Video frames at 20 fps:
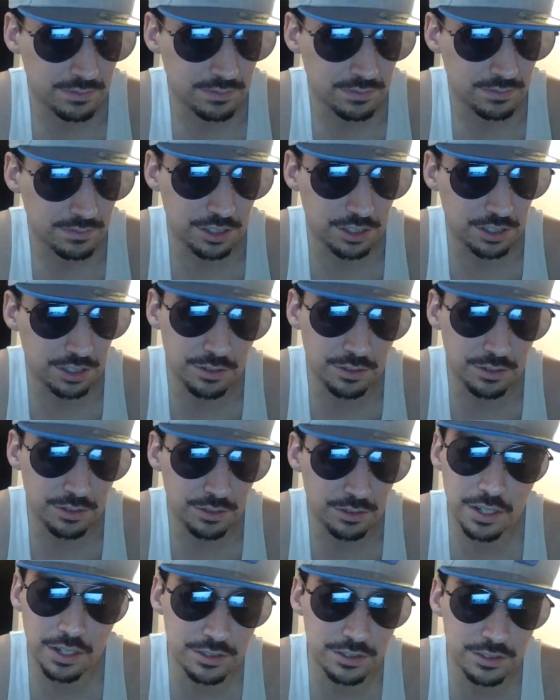So one
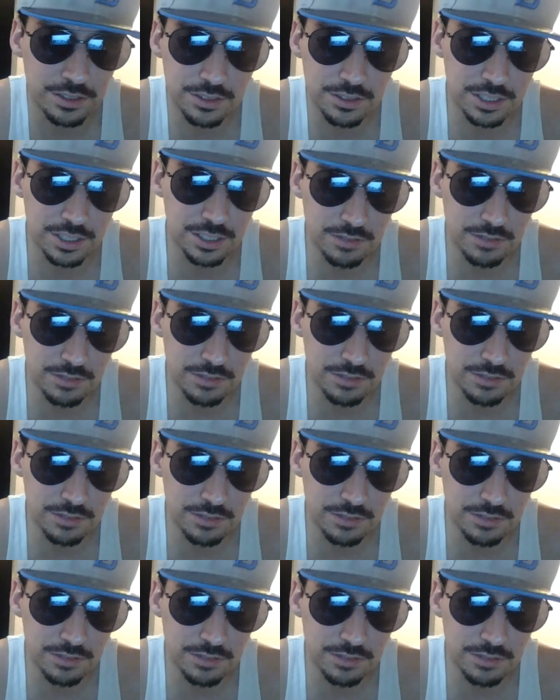of those two situations.
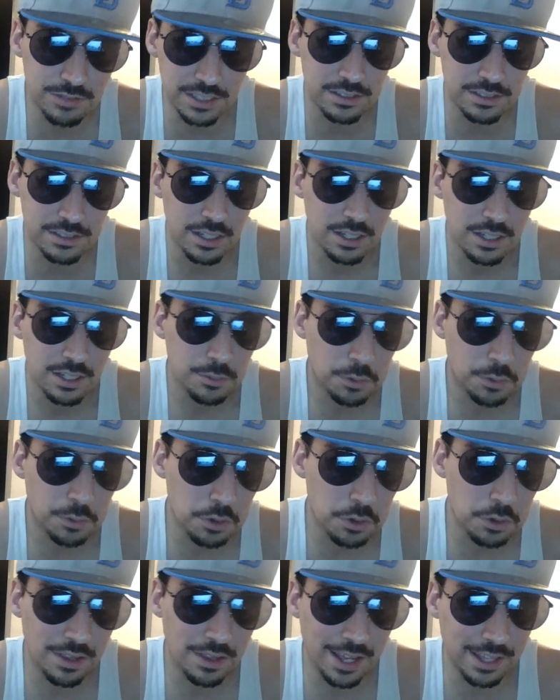
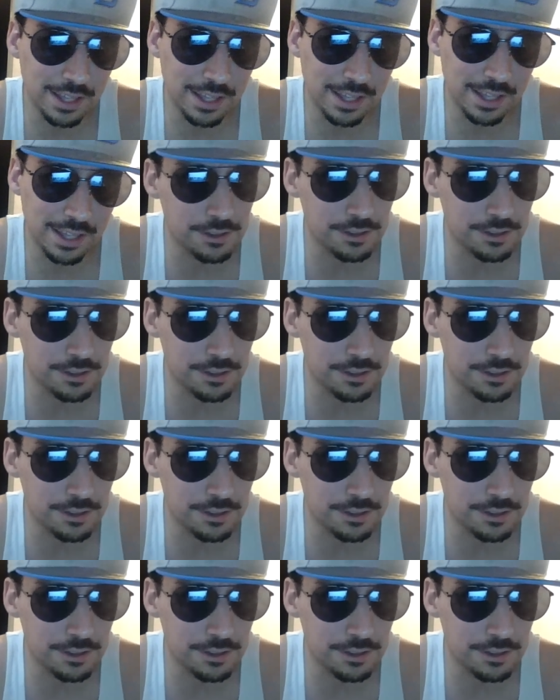More than likely the